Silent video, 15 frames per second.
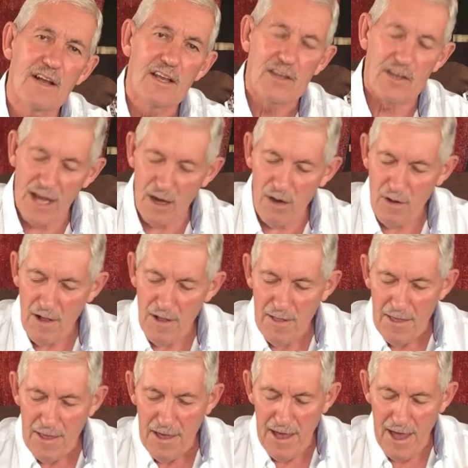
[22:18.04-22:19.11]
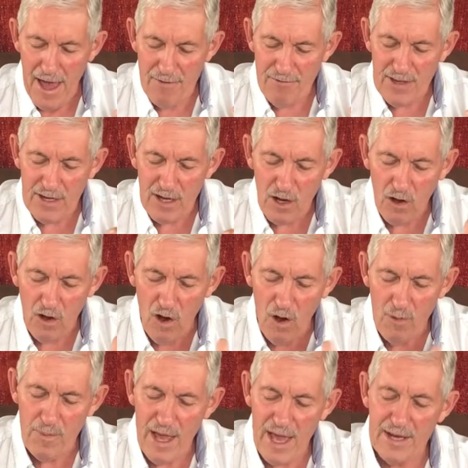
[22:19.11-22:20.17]
You know, having a
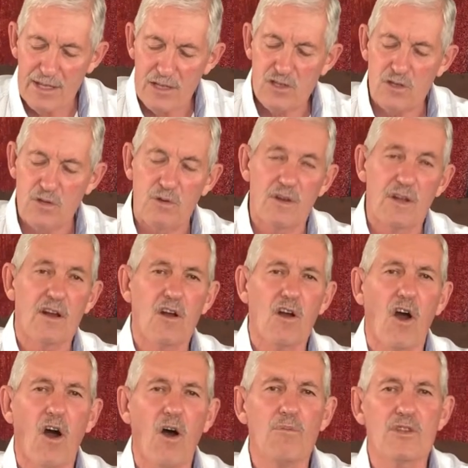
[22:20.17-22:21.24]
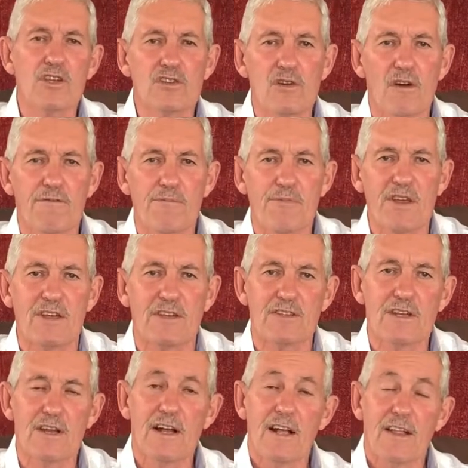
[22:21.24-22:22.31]
calm attitude, calmness of peace,
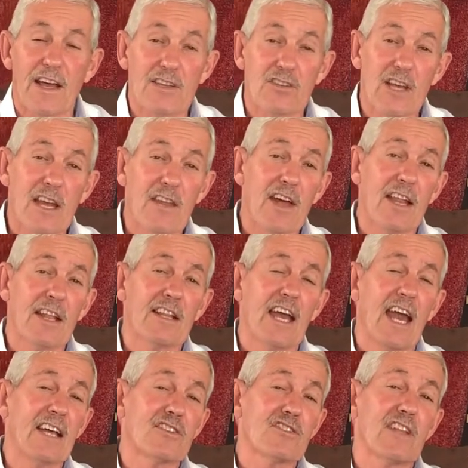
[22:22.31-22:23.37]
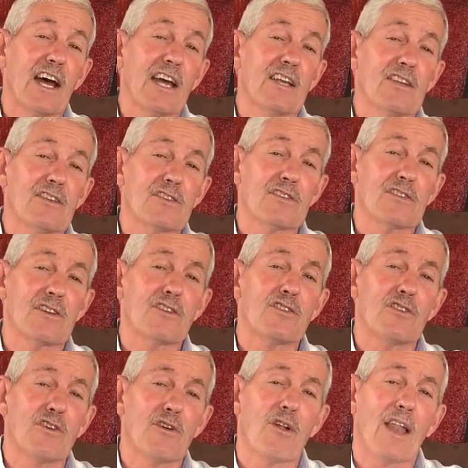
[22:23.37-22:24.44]
they say that it adds days
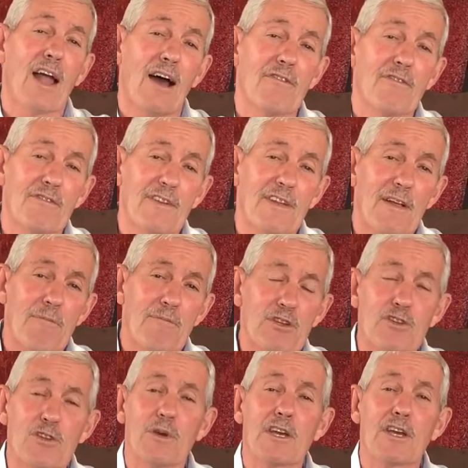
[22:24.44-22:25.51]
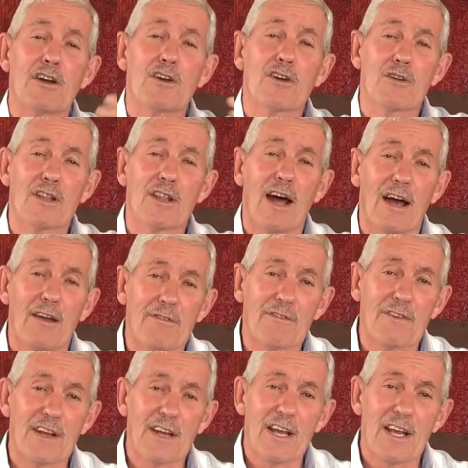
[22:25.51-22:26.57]
to your life. Pursuing a good life.
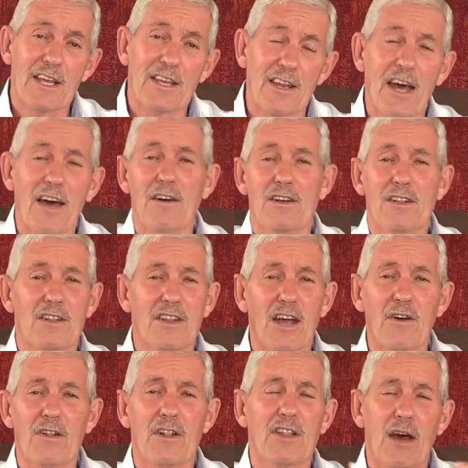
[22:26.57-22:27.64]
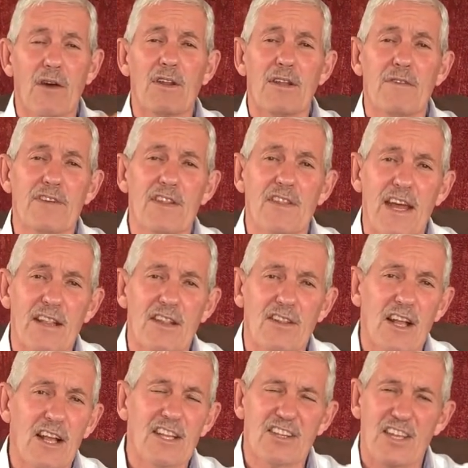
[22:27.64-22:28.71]
You know, don't, don't live in
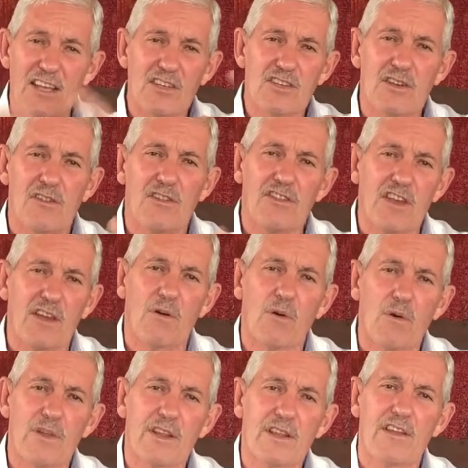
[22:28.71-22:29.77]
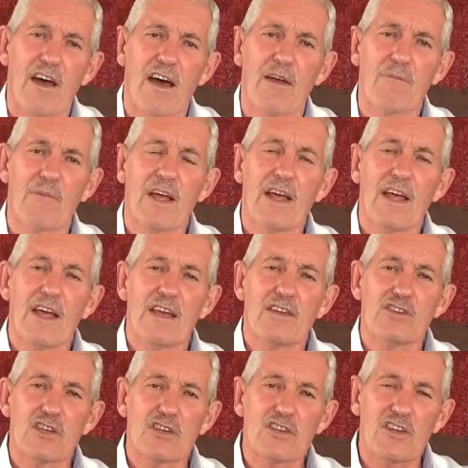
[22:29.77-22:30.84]
that tension thing all the time.
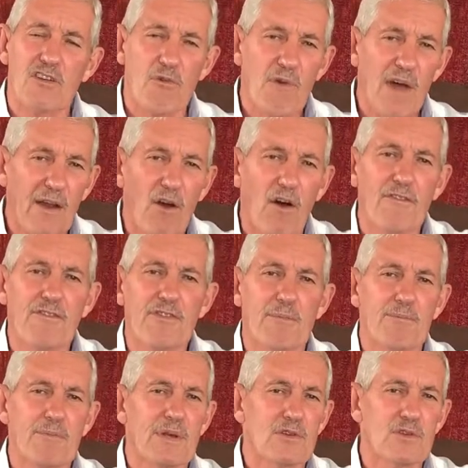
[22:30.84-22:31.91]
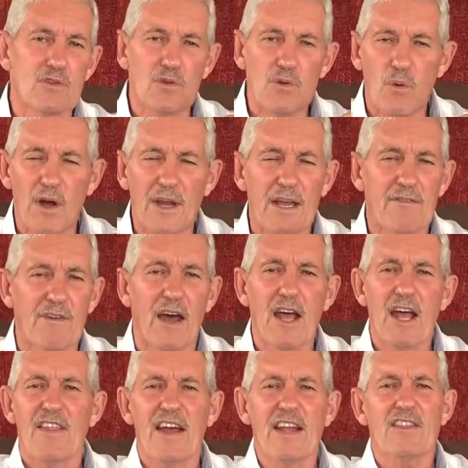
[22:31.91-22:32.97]
Just run after peace, do whatever.
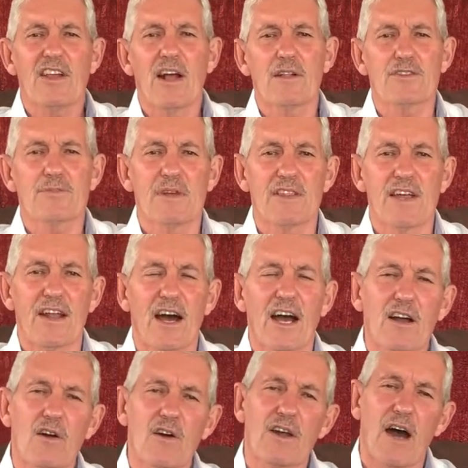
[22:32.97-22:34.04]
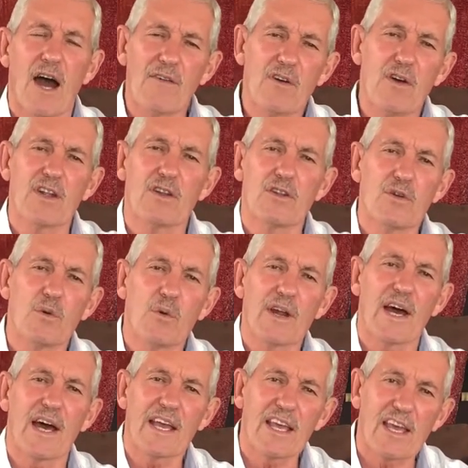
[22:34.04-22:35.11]
That tells me that I got, I got to do what
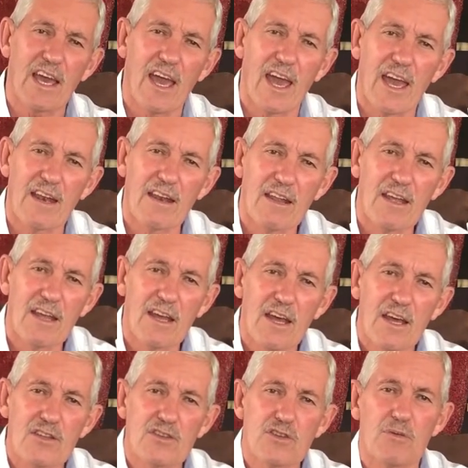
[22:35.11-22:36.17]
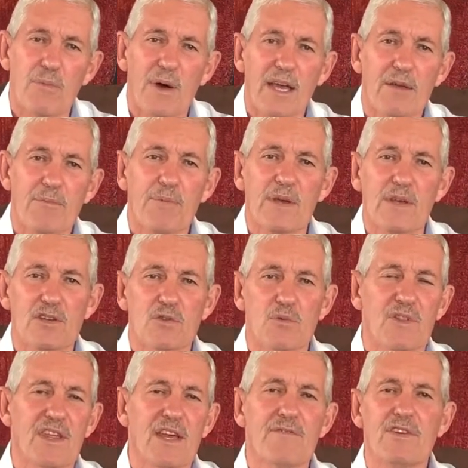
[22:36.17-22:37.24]
I can to make peace
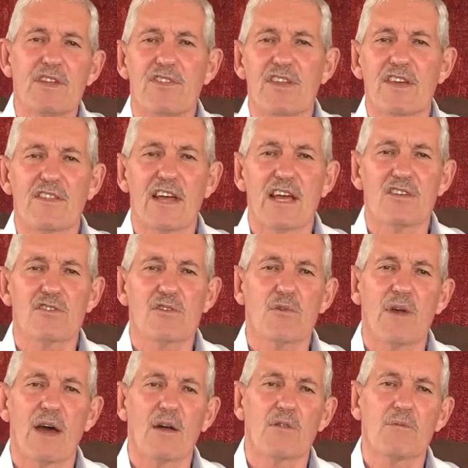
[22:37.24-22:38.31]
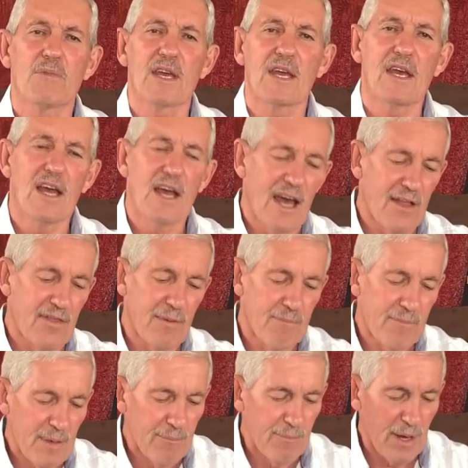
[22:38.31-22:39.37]
with everything that's around me and the
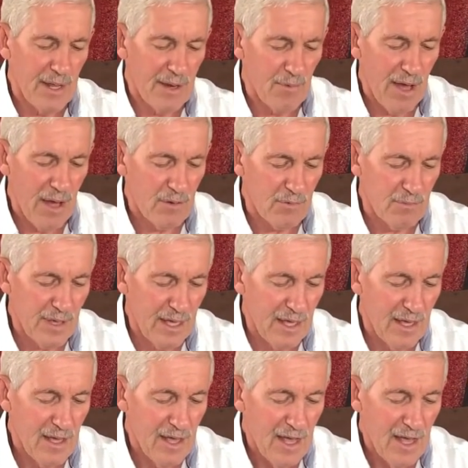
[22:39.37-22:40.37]
people around me.